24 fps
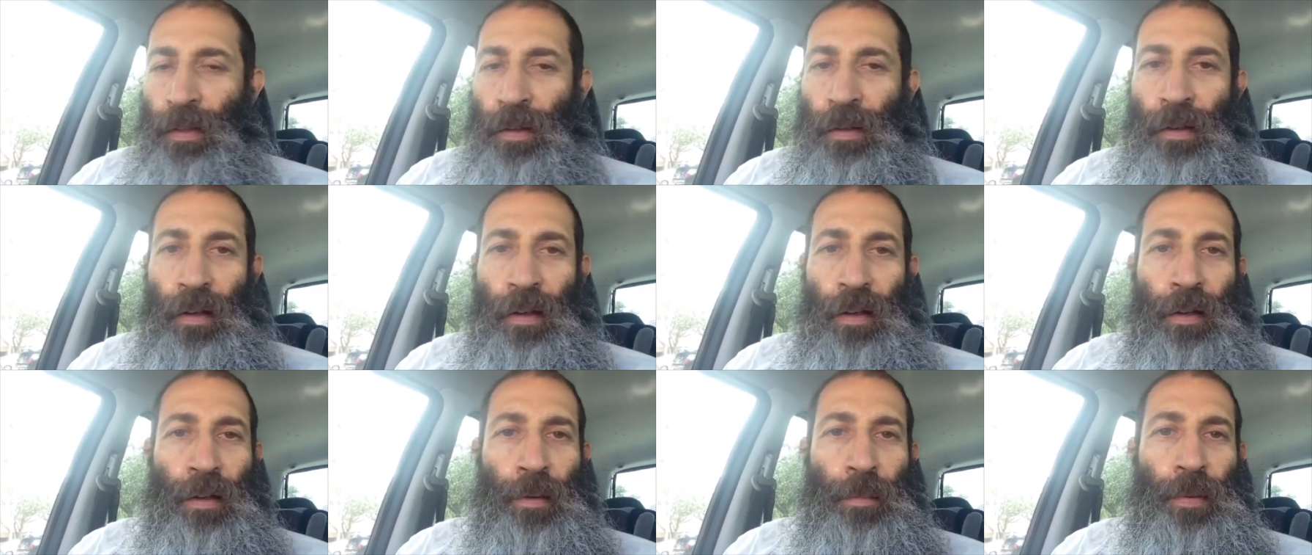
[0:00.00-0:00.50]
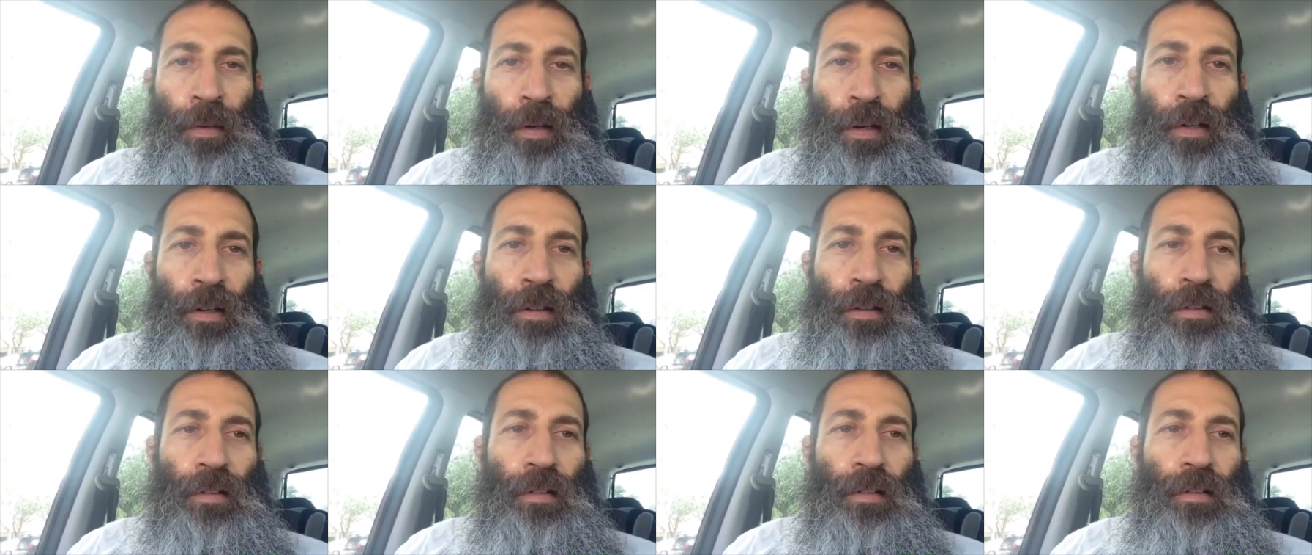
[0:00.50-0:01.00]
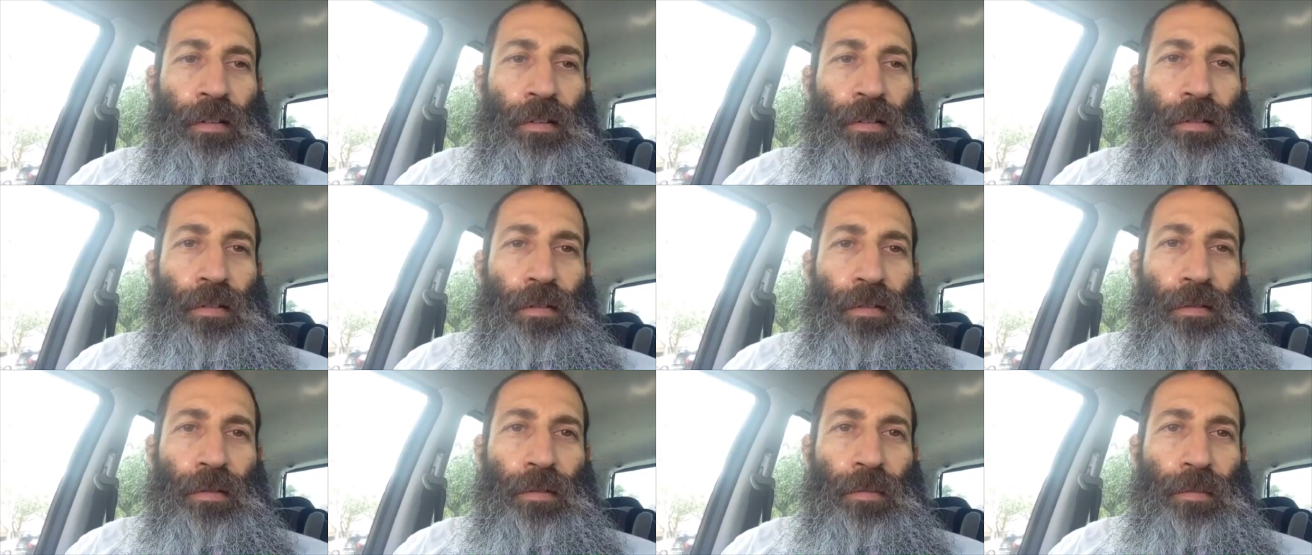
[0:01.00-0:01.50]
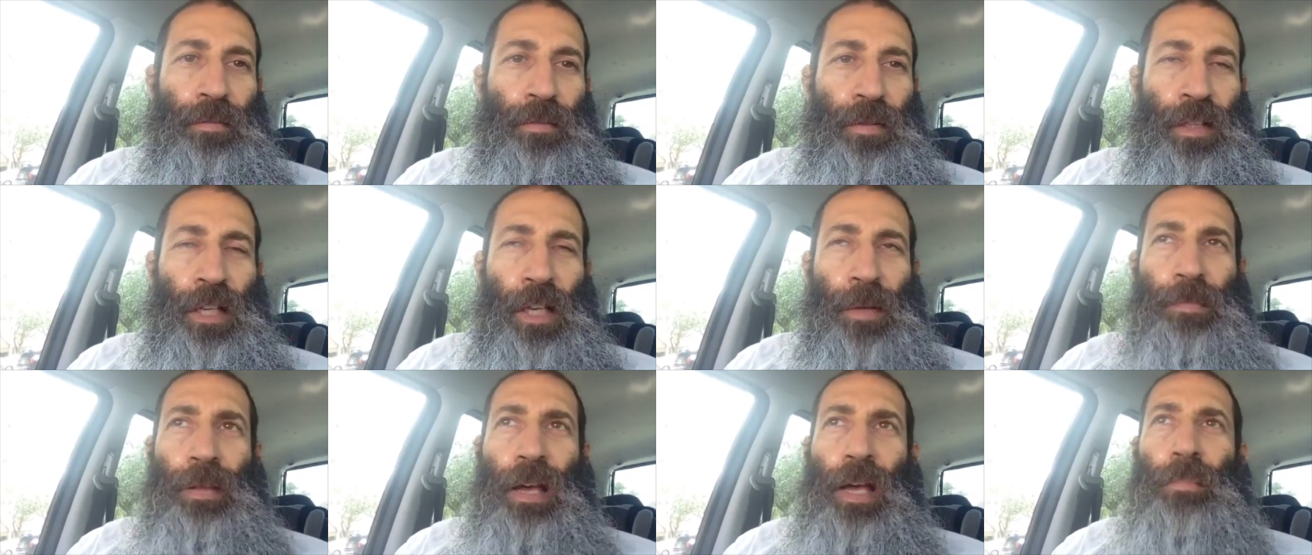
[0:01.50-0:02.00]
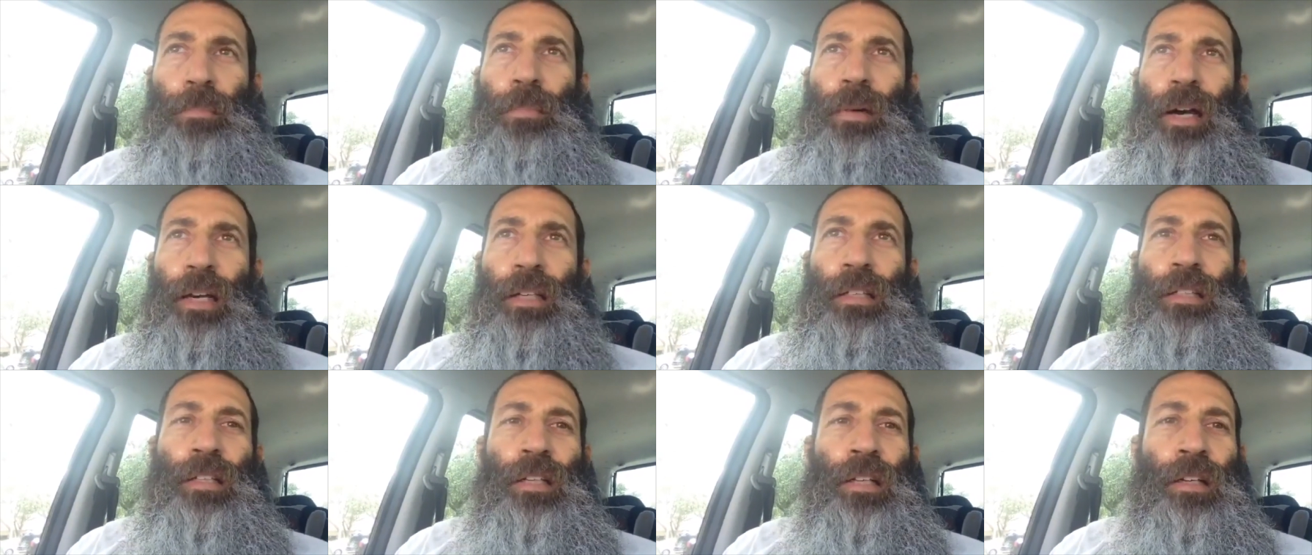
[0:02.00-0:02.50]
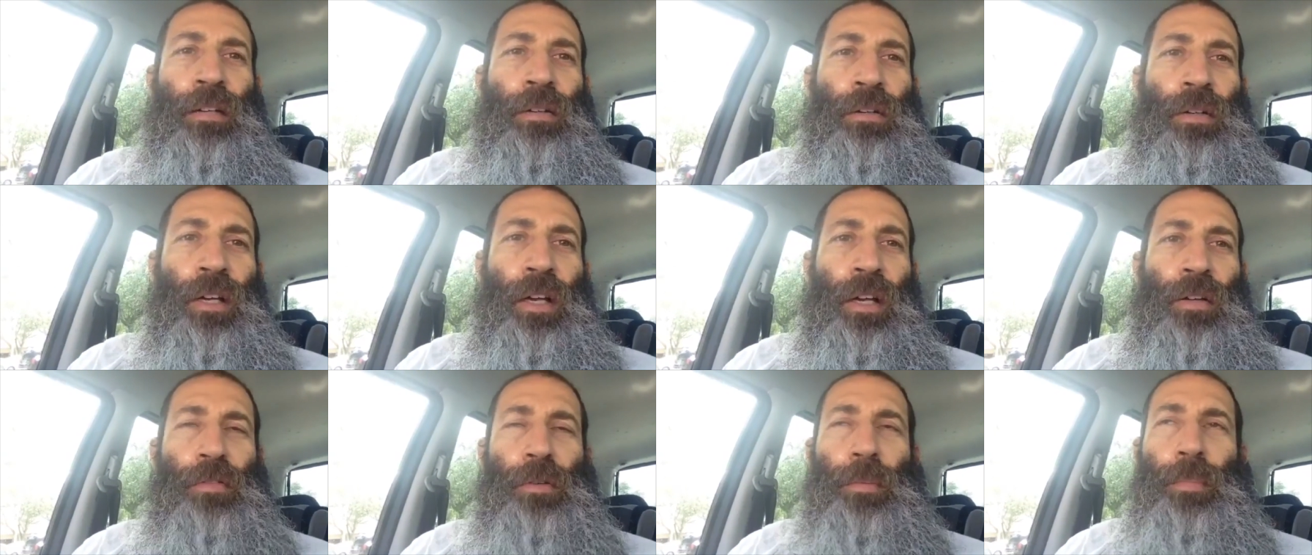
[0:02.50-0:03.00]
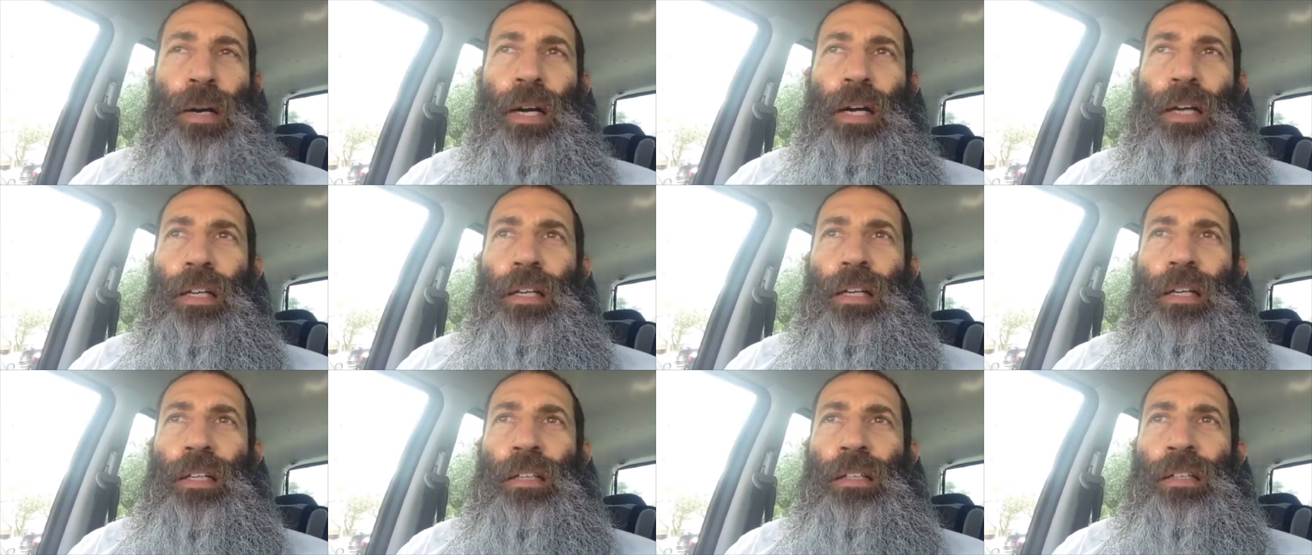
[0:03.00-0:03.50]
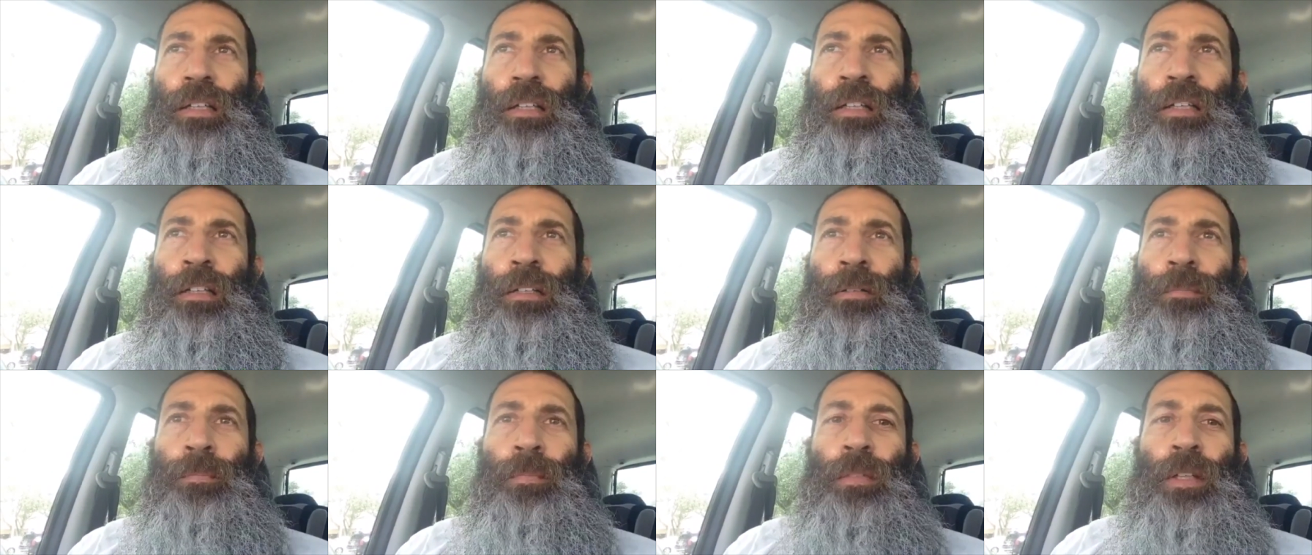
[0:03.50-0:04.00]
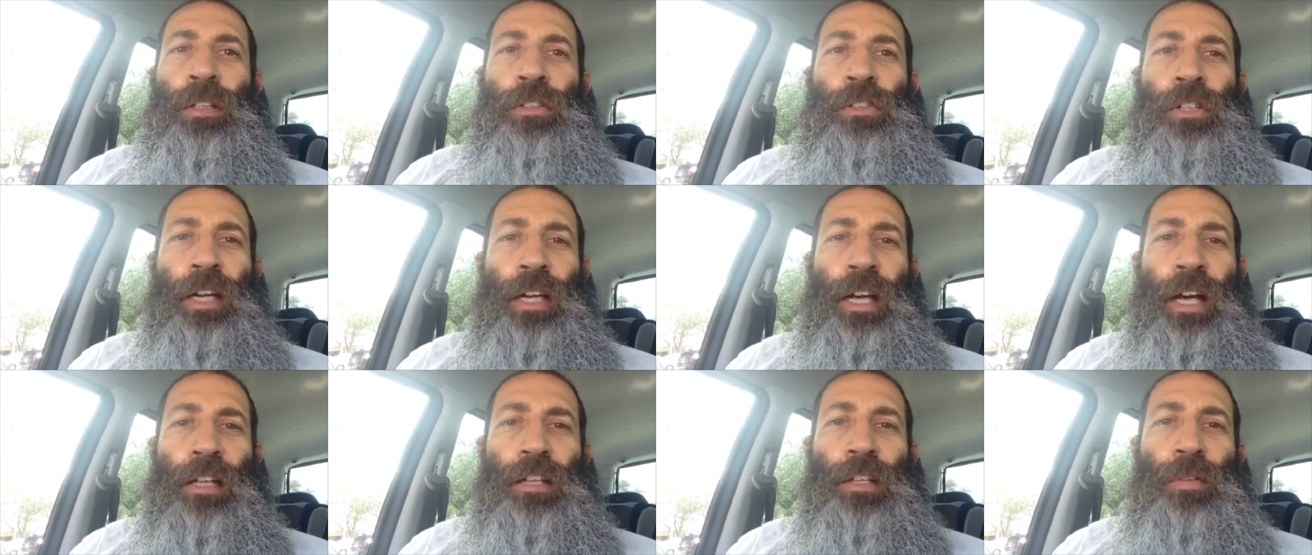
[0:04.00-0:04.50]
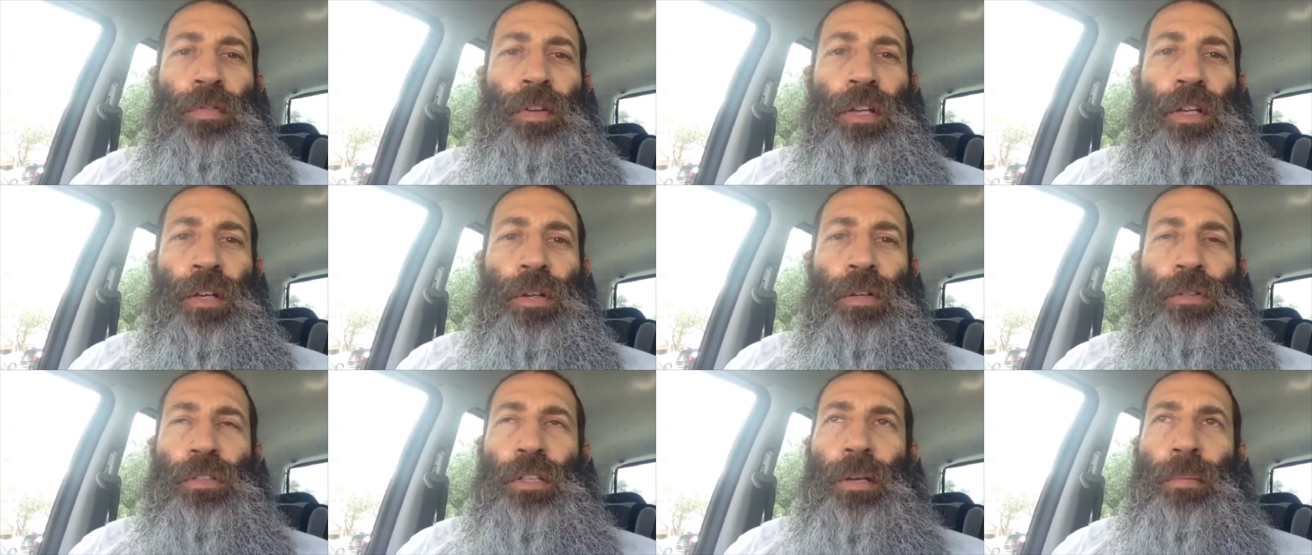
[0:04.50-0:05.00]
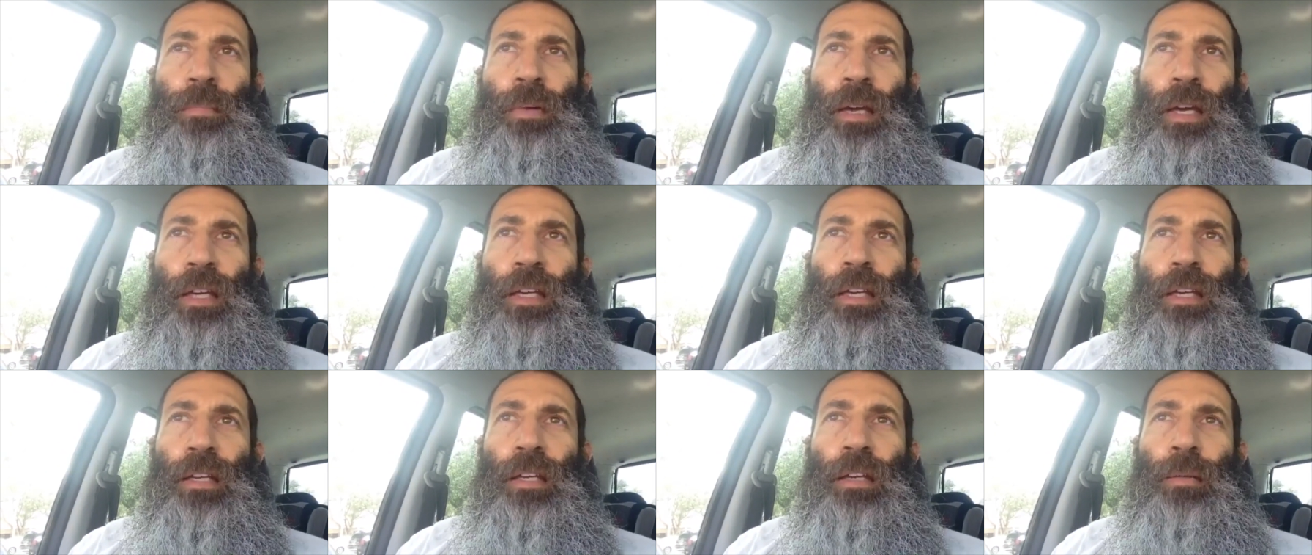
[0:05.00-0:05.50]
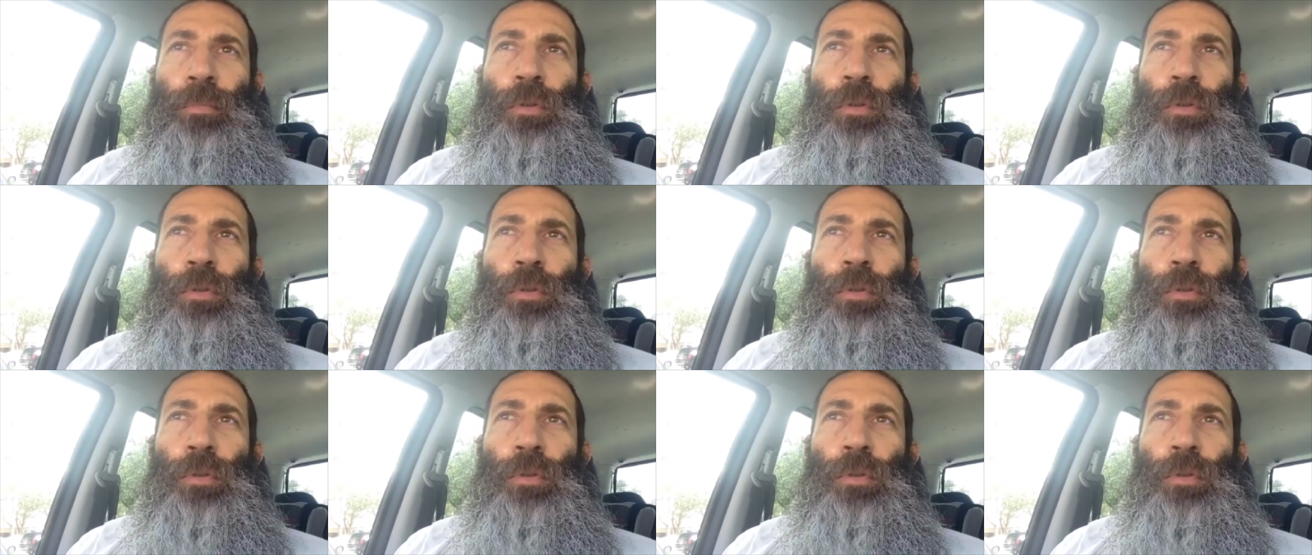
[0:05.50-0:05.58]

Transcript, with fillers: Uh, but keep that in mind today, okay, everybody? And uh, check out the videos I'm making.